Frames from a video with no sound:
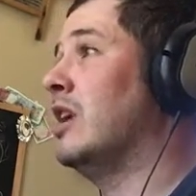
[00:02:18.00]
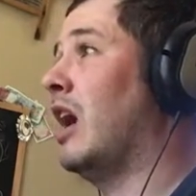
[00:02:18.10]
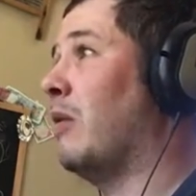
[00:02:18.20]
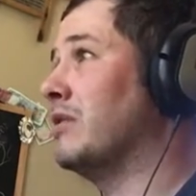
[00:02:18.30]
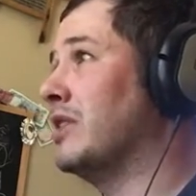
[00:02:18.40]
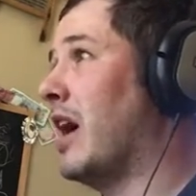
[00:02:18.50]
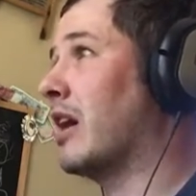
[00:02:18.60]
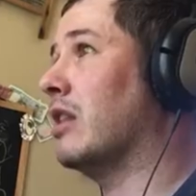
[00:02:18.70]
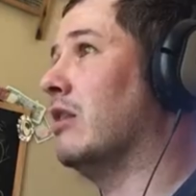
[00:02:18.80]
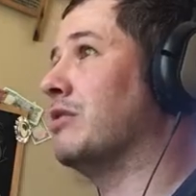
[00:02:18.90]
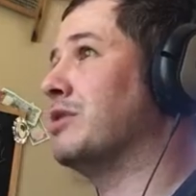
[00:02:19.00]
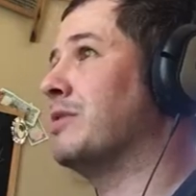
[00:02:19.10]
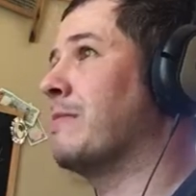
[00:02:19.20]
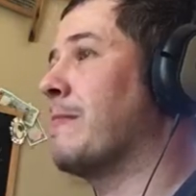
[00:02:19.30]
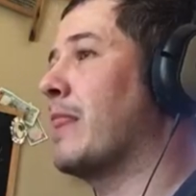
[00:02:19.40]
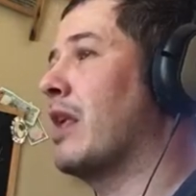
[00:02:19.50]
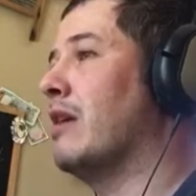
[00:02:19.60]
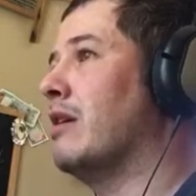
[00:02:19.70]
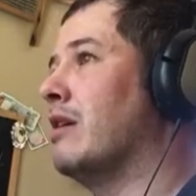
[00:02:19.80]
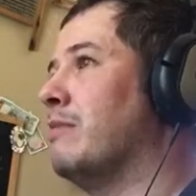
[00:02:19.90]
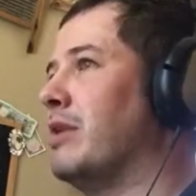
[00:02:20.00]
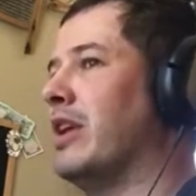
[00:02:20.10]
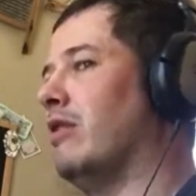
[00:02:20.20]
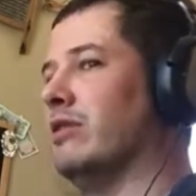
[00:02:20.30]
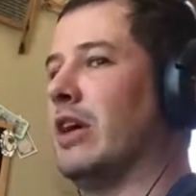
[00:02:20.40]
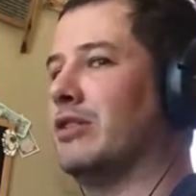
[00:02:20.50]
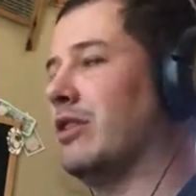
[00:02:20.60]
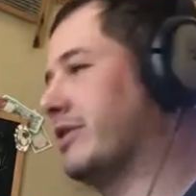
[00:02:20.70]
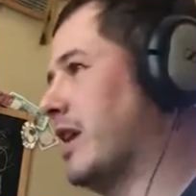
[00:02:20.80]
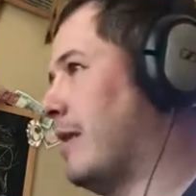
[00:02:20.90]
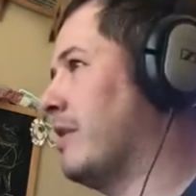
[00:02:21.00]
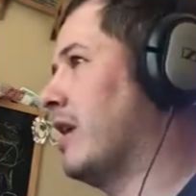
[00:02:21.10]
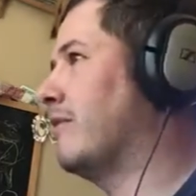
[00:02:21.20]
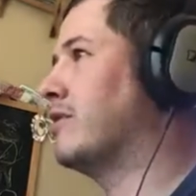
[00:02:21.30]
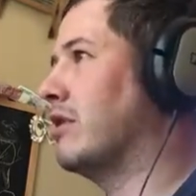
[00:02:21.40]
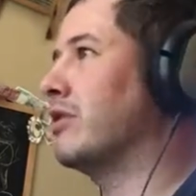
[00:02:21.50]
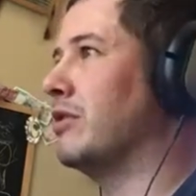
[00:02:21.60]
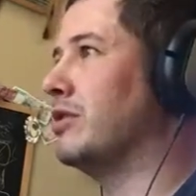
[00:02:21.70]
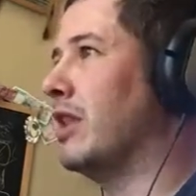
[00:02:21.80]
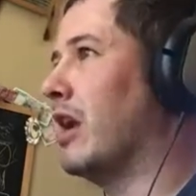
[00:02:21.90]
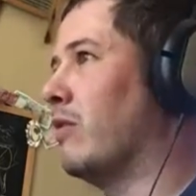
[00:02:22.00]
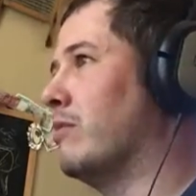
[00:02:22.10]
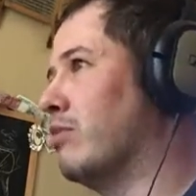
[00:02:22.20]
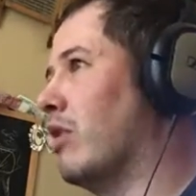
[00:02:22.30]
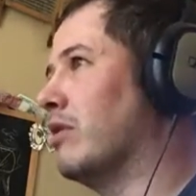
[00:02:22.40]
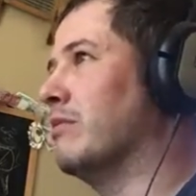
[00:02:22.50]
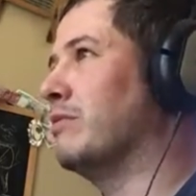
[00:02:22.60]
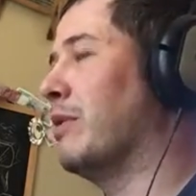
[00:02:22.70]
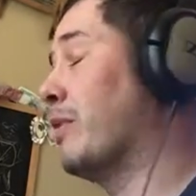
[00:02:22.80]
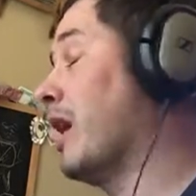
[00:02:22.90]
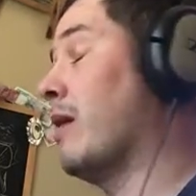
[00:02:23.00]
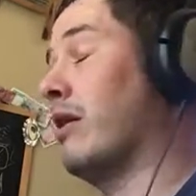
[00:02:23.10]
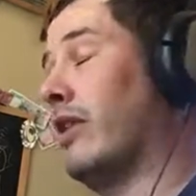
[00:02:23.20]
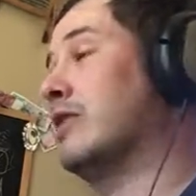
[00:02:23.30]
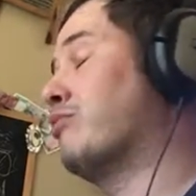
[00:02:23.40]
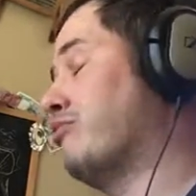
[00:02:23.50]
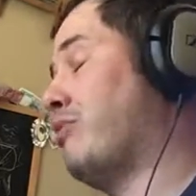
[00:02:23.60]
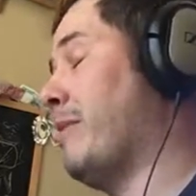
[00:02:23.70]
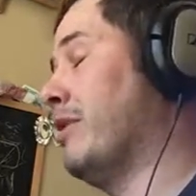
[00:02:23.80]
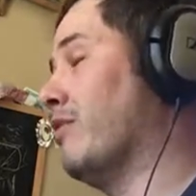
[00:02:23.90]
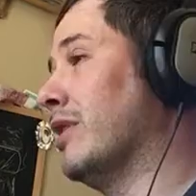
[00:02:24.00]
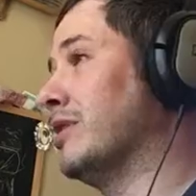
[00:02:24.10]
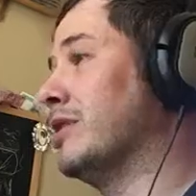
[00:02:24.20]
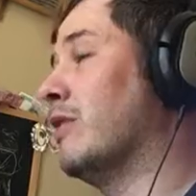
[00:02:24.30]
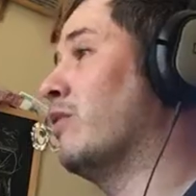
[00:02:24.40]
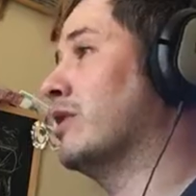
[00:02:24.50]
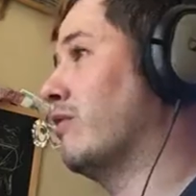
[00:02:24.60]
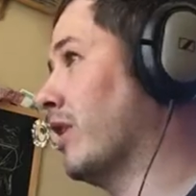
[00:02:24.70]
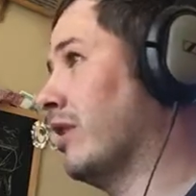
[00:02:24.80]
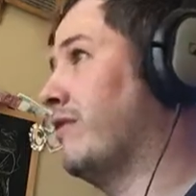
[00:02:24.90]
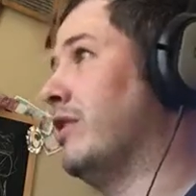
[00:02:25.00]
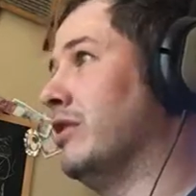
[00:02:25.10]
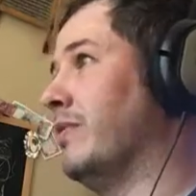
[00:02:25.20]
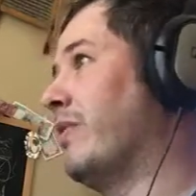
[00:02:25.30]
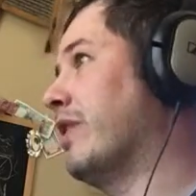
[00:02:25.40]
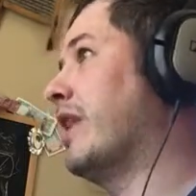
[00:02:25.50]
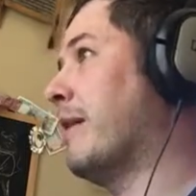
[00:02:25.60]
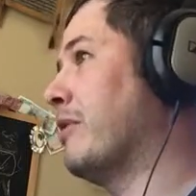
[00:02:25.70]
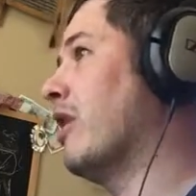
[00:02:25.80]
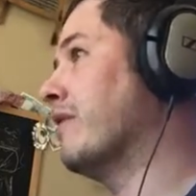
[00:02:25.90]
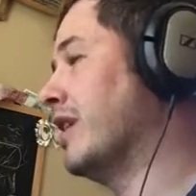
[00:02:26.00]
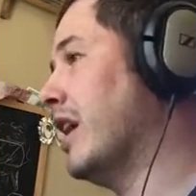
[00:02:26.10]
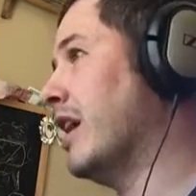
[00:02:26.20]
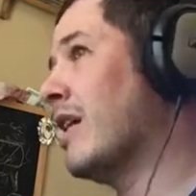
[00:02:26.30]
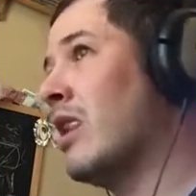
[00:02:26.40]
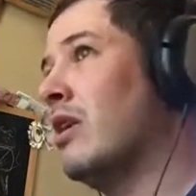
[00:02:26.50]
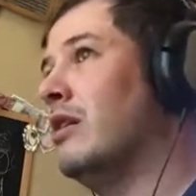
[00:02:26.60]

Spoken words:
I was that close. But, it was also the time that I told you that I went broke. That's probably the reasons. I went to Wrigley Field damn near every day.